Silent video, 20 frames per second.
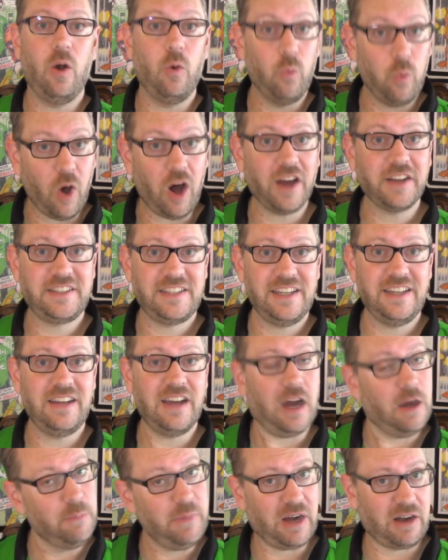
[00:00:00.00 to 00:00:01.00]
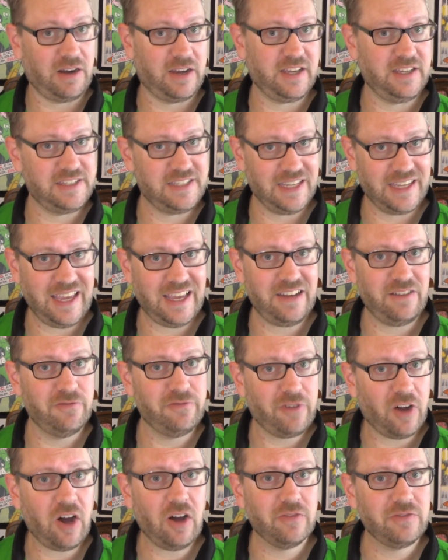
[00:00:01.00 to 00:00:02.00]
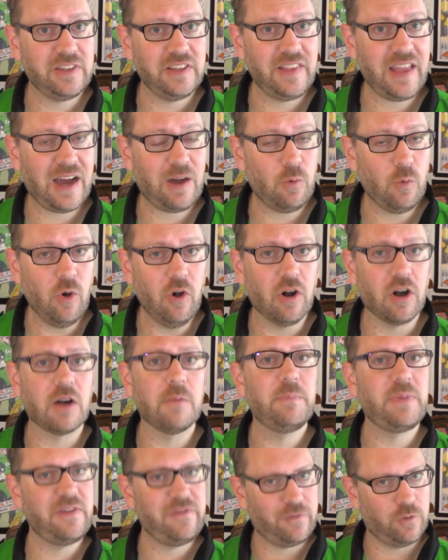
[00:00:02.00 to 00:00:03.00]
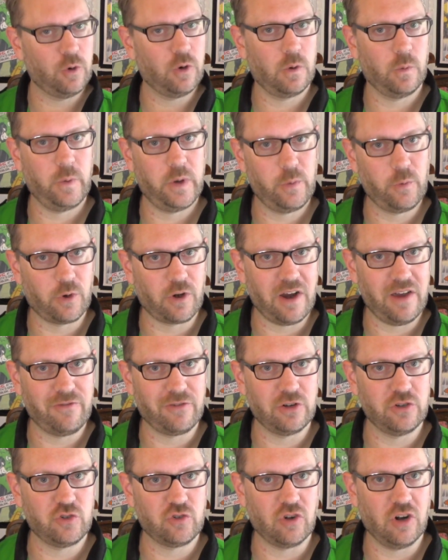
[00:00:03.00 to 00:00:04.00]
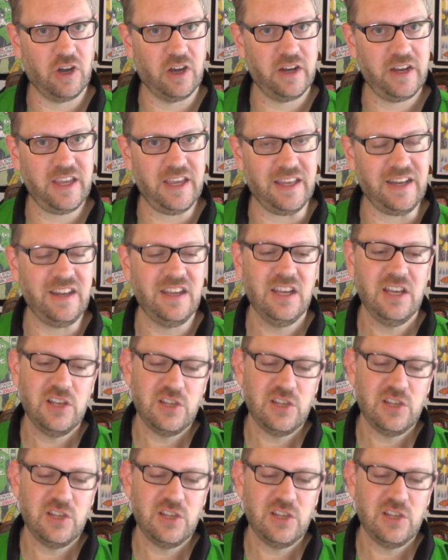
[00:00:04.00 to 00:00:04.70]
wanted America to get involved in that war before we were ever drawn in.